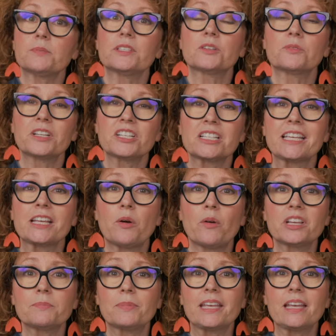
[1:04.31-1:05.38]
was originally
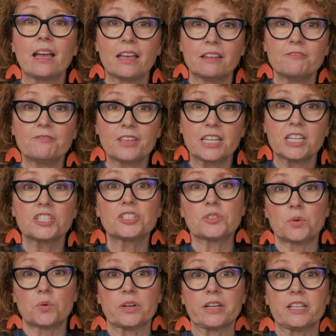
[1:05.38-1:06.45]
going to be unfinished
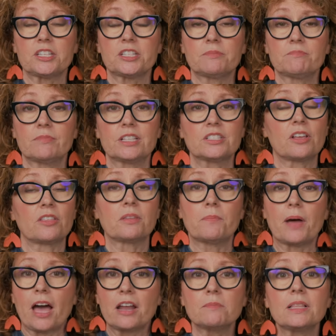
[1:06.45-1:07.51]
storage. It's on the
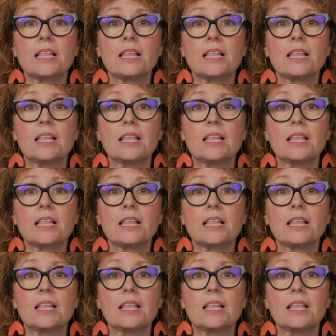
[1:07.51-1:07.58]
bottom